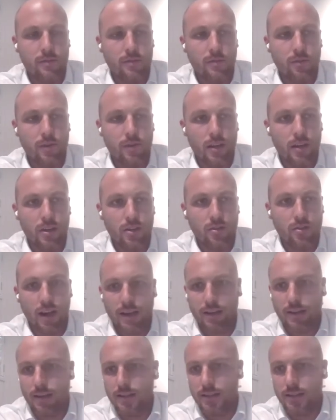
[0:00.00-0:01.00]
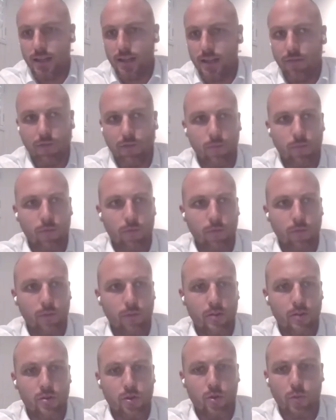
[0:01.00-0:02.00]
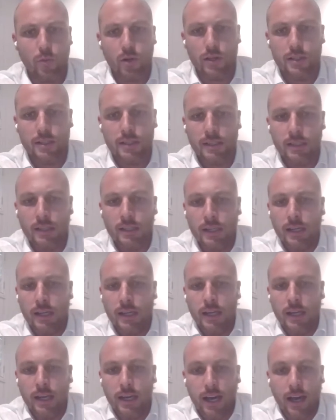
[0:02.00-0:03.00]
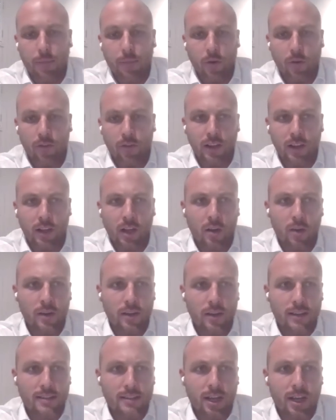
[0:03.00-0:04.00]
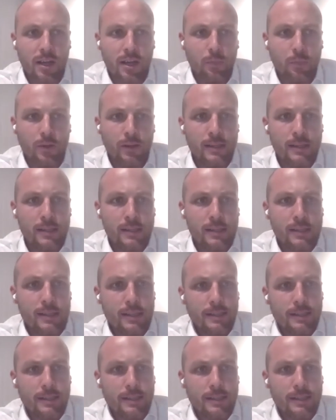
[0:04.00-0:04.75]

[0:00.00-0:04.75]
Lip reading: to extract the tin from those ore bodies. Moving along, next slide, please.